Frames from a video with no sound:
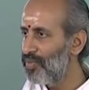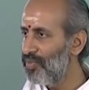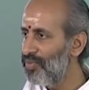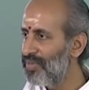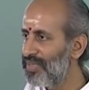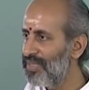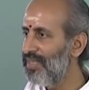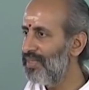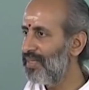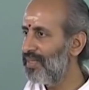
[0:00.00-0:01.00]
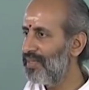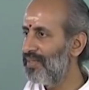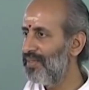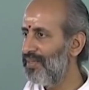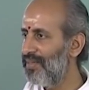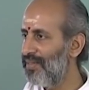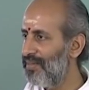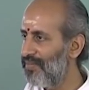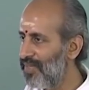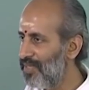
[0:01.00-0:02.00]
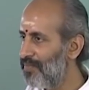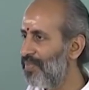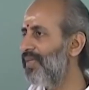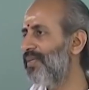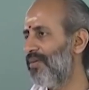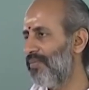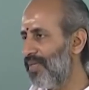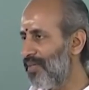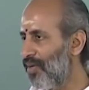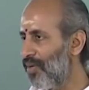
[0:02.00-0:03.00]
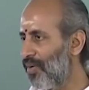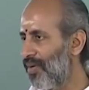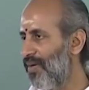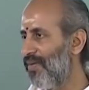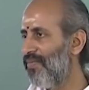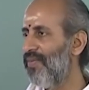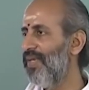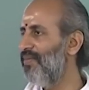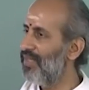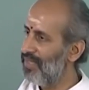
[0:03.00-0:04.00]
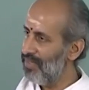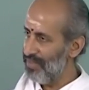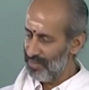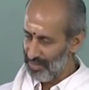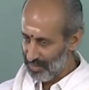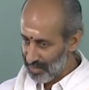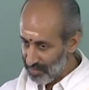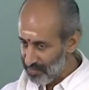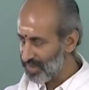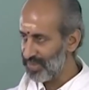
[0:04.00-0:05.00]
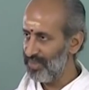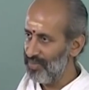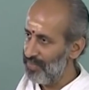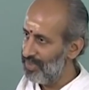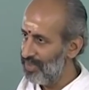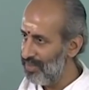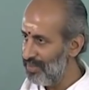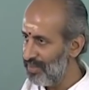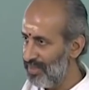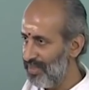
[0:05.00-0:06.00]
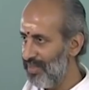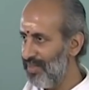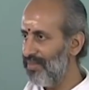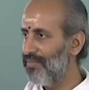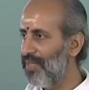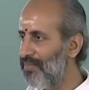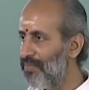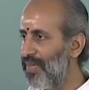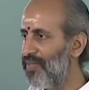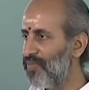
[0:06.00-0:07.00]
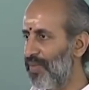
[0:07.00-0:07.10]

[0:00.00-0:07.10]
to see that the Vedic priests have been very, very conversant with the decimal place